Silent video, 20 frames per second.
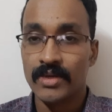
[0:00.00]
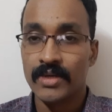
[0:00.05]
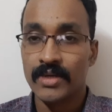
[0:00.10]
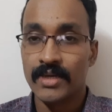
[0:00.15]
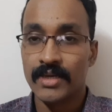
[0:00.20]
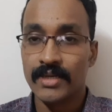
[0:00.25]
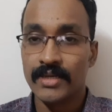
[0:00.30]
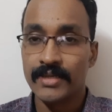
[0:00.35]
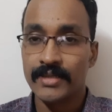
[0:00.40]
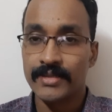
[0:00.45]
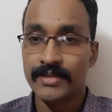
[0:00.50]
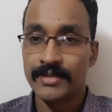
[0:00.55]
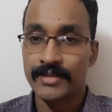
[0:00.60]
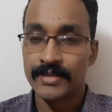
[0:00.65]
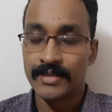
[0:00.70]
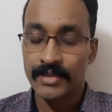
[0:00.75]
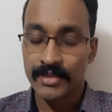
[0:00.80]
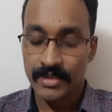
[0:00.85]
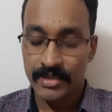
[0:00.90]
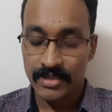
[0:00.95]
uh,
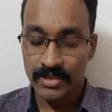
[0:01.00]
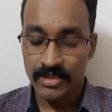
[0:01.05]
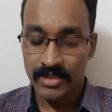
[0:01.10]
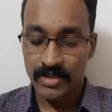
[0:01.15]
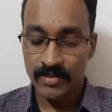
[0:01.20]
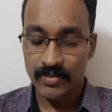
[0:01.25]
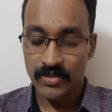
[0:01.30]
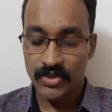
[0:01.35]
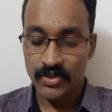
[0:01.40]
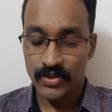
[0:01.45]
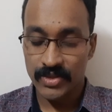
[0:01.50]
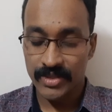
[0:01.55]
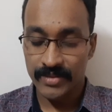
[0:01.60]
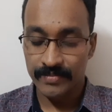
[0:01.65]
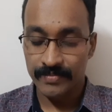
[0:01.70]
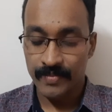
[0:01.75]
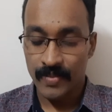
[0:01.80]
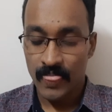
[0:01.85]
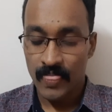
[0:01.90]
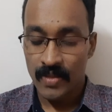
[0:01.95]
it seemed to
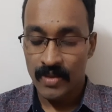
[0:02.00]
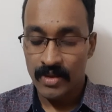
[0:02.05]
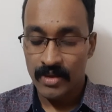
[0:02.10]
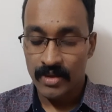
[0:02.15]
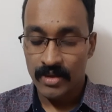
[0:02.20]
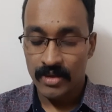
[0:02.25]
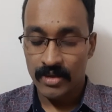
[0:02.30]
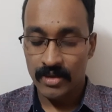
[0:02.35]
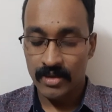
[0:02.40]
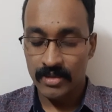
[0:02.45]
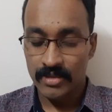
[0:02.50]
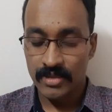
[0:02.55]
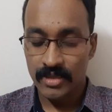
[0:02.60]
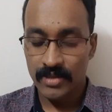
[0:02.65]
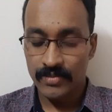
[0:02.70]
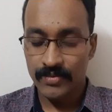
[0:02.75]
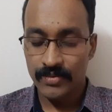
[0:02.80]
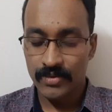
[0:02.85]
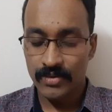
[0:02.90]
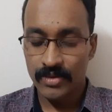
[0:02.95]
him.
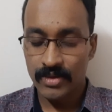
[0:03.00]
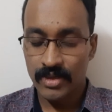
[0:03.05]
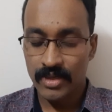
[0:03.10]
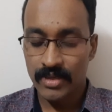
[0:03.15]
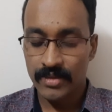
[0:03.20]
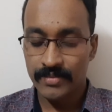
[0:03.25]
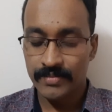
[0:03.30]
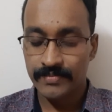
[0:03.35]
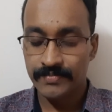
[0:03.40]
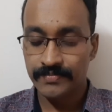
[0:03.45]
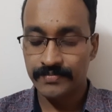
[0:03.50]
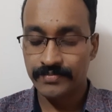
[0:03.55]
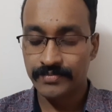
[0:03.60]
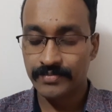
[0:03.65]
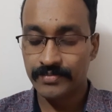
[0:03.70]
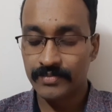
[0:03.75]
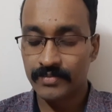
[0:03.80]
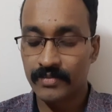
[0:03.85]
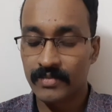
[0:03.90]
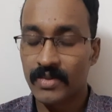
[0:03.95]
Therefore,
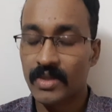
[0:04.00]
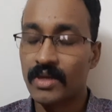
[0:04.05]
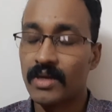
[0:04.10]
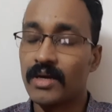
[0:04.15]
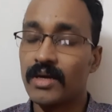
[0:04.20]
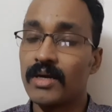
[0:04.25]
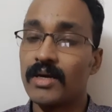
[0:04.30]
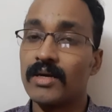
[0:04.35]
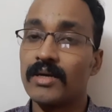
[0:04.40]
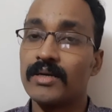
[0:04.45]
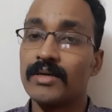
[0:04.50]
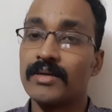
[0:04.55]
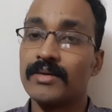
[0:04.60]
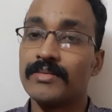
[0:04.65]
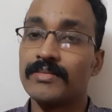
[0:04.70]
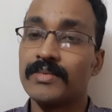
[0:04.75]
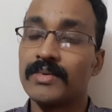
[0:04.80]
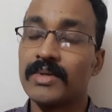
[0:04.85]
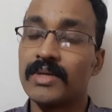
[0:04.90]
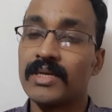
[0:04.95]

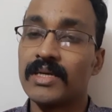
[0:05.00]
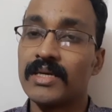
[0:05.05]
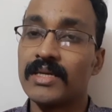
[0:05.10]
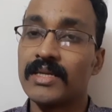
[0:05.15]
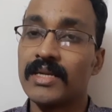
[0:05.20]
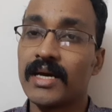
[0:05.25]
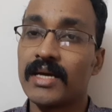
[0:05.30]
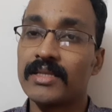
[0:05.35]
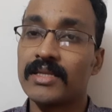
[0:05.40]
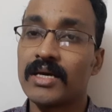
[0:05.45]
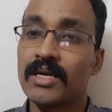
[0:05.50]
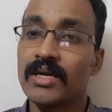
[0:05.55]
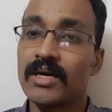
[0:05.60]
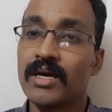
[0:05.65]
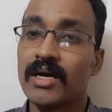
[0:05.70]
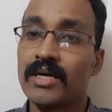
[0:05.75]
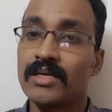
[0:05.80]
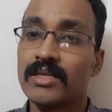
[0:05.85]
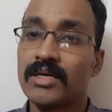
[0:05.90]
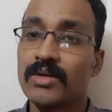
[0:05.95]
in
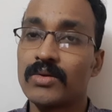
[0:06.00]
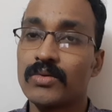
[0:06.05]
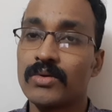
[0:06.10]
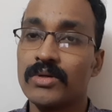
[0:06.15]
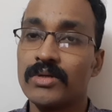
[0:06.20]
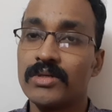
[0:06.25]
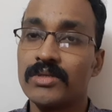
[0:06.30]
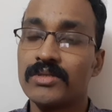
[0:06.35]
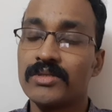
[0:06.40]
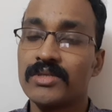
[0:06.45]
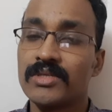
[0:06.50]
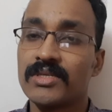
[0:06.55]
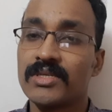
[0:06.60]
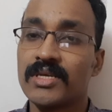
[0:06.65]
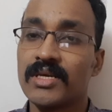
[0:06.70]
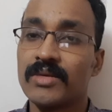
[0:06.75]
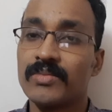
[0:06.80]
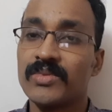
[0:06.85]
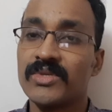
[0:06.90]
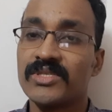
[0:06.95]
other words, it
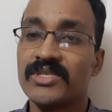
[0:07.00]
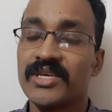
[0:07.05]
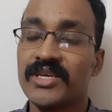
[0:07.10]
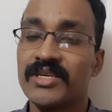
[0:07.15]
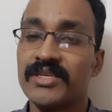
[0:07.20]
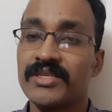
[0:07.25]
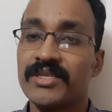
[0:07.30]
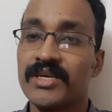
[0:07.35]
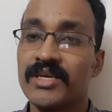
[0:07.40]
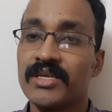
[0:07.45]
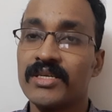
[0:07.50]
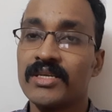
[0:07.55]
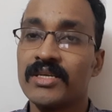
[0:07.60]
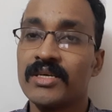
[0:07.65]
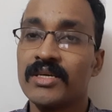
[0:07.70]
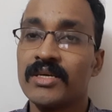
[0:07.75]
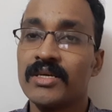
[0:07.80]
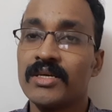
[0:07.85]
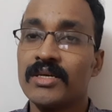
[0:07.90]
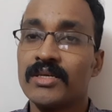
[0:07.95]
can be said that
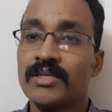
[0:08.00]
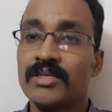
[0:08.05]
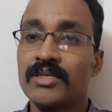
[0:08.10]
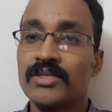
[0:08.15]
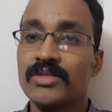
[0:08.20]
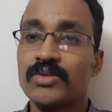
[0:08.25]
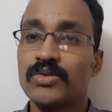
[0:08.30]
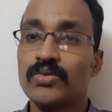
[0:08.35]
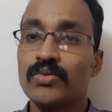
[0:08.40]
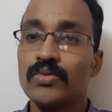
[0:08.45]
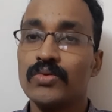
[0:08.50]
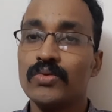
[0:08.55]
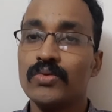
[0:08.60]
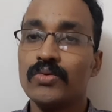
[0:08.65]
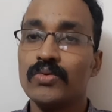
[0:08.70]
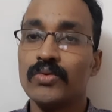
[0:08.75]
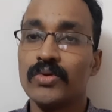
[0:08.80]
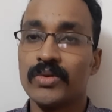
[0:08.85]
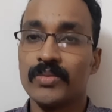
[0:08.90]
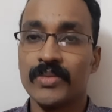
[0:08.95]
these two
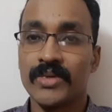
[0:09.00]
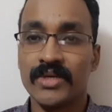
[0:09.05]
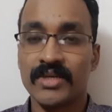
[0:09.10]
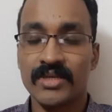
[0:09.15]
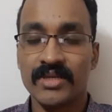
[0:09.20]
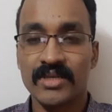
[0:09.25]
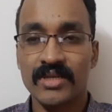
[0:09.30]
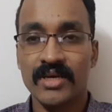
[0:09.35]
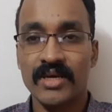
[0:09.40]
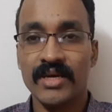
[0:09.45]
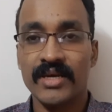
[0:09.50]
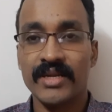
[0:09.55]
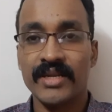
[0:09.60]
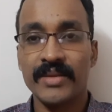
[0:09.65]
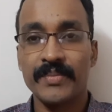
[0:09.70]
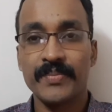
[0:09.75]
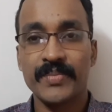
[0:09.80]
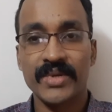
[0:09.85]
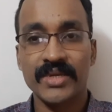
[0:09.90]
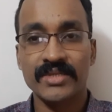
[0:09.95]
women
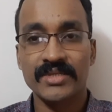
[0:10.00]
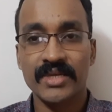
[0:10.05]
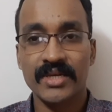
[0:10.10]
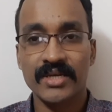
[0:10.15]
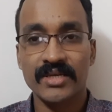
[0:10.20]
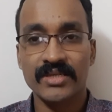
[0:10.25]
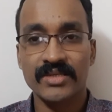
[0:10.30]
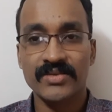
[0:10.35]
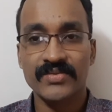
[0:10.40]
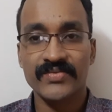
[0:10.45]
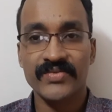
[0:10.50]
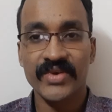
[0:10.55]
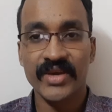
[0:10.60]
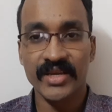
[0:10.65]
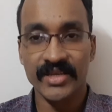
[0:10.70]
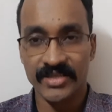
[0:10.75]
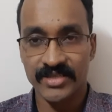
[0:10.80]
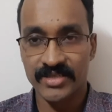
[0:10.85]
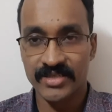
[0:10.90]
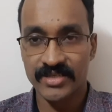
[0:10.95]
represents
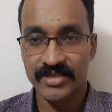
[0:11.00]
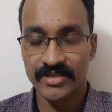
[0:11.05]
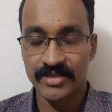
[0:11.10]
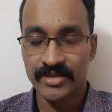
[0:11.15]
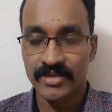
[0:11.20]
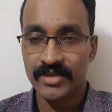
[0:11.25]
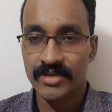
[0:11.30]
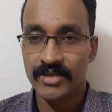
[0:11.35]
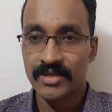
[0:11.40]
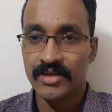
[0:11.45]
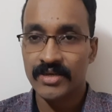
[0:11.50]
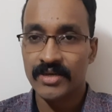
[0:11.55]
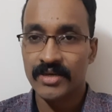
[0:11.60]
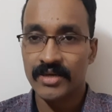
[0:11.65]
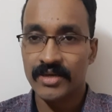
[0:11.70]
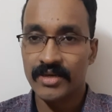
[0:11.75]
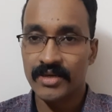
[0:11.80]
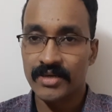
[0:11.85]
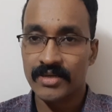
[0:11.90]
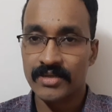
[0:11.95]
fate
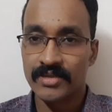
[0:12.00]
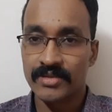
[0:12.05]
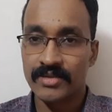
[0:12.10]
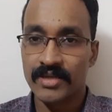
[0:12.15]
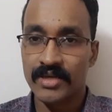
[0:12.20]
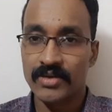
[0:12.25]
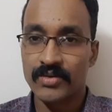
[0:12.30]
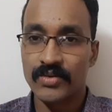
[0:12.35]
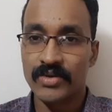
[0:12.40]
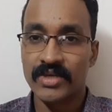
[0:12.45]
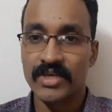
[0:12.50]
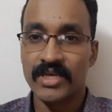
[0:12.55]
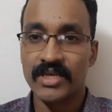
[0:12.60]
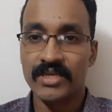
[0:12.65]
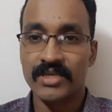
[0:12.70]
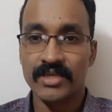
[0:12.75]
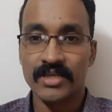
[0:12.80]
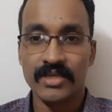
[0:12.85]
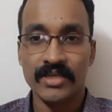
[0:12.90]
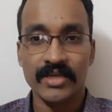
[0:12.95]
that we
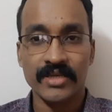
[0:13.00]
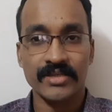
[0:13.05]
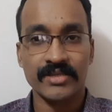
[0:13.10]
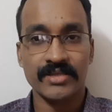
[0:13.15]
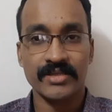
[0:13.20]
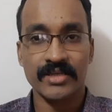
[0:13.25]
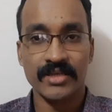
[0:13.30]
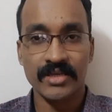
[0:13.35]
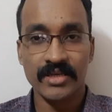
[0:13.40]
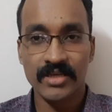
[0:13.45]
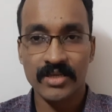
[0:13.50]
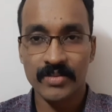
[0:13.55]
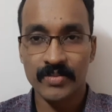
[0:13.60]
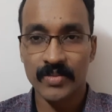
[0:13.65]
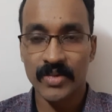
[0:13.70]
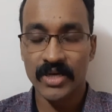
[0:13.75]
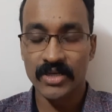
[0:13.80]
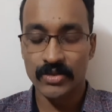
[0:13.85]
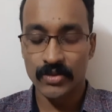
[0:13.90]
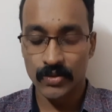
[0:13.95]
get in ancient
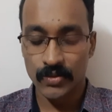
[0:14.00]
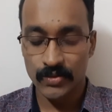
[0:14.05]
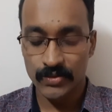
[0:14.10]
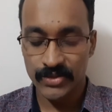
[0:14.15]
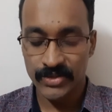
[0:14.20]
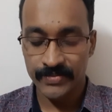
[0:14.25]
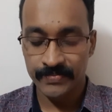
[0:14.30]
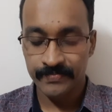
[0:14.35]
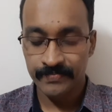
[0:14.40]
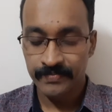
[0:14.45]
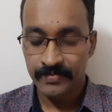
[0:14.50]
mythology.